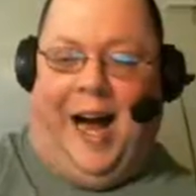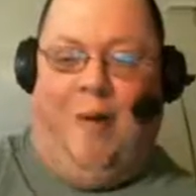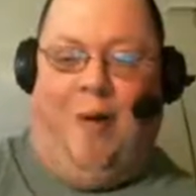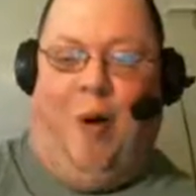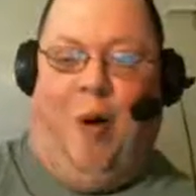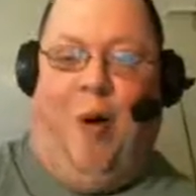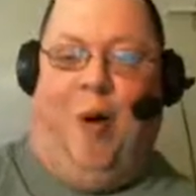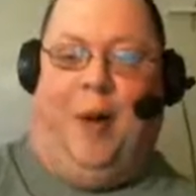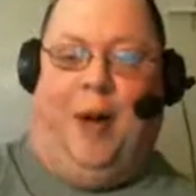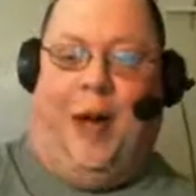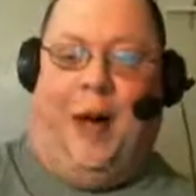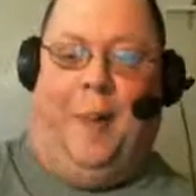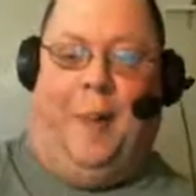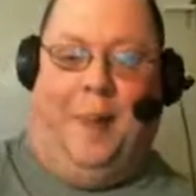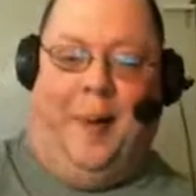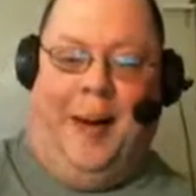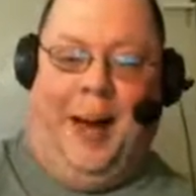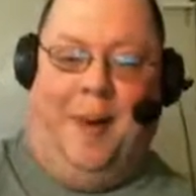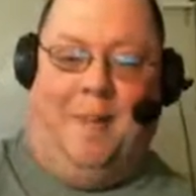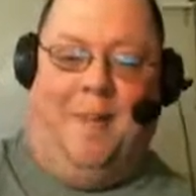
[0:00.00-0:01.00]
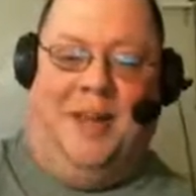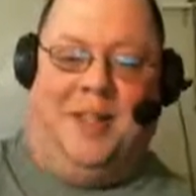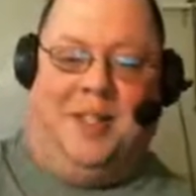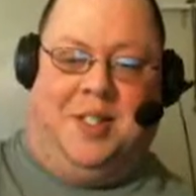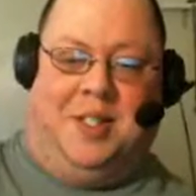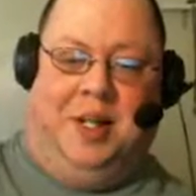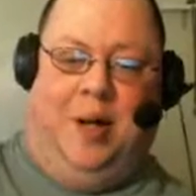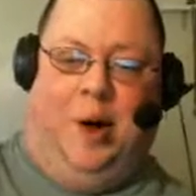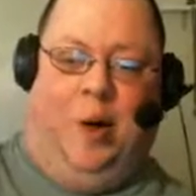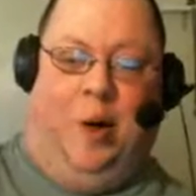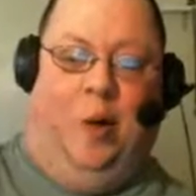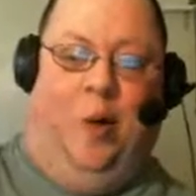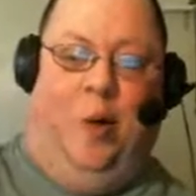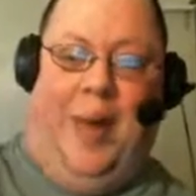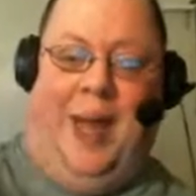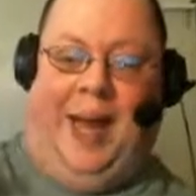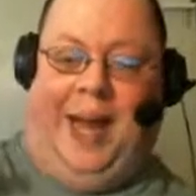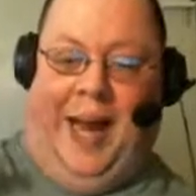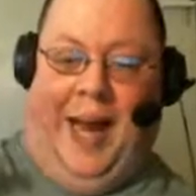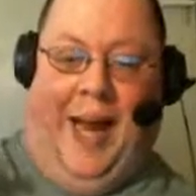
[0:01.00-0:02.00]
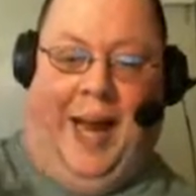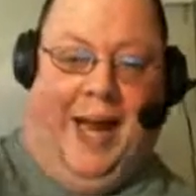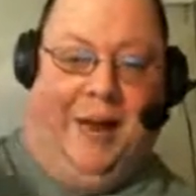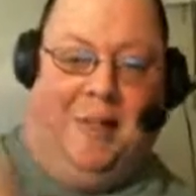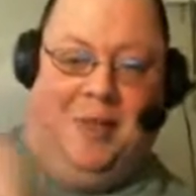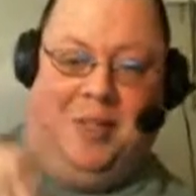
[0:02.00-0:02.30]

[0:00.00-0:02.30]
woke up and I missed the whole weekend.